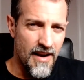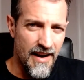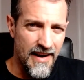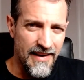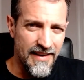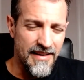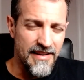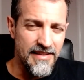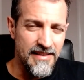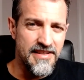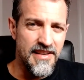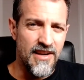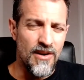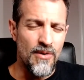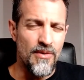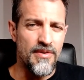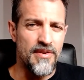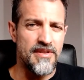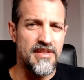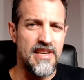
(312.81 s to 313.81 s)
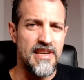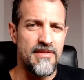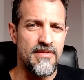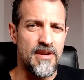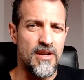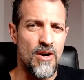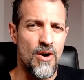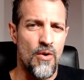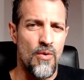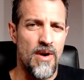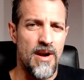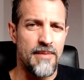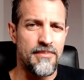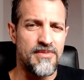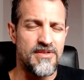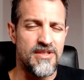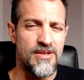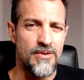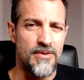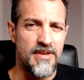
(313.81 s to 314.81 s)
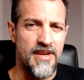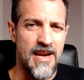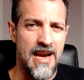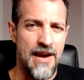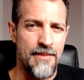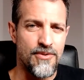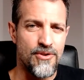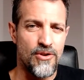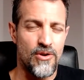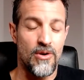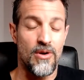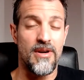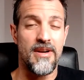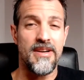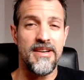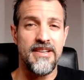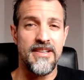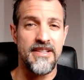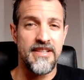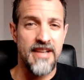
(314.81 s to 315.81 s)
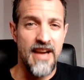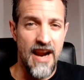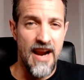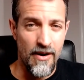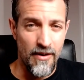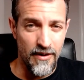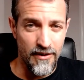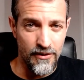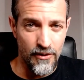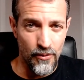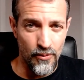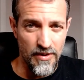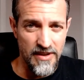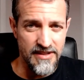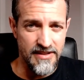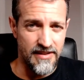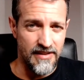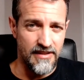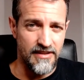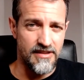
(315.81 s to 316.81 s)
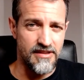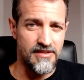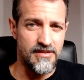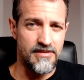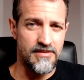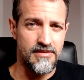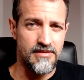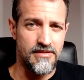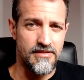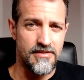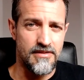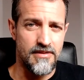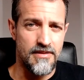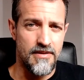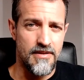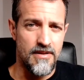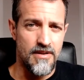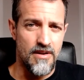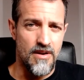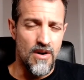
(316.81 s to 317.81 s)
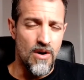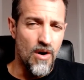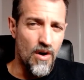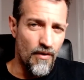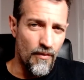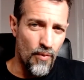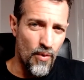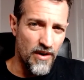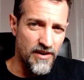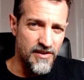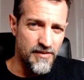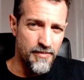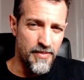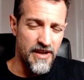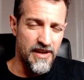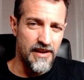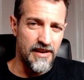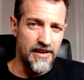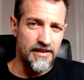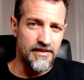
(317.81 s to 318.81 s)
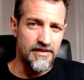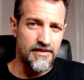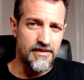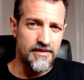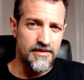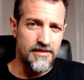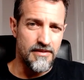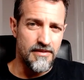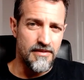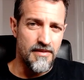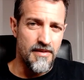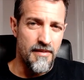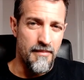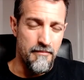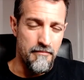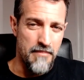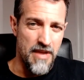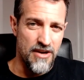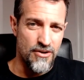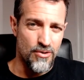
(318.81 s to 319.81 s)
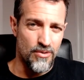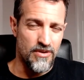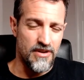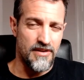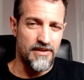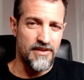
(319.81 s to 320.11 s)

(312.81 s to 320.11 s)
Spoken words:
I can tell the DVOM to capture characteristics of what's being measured